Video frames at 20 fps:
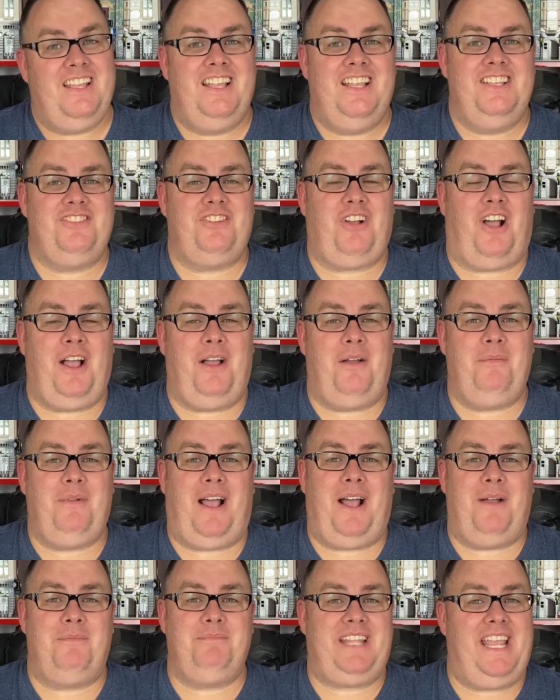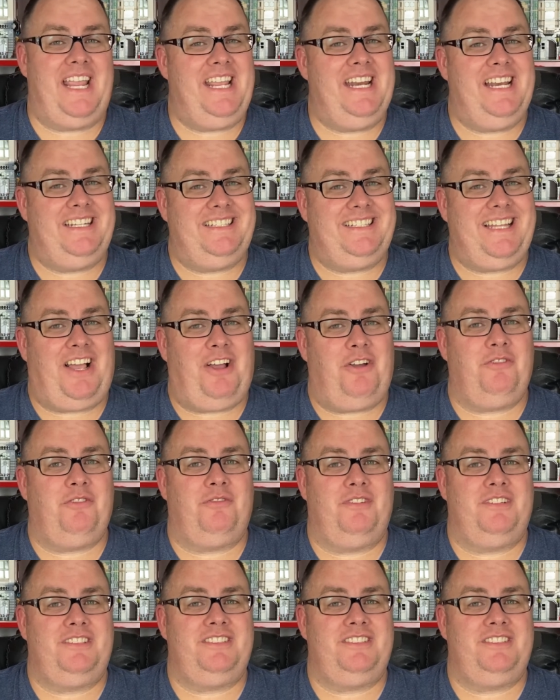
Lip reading: So I'm taking it down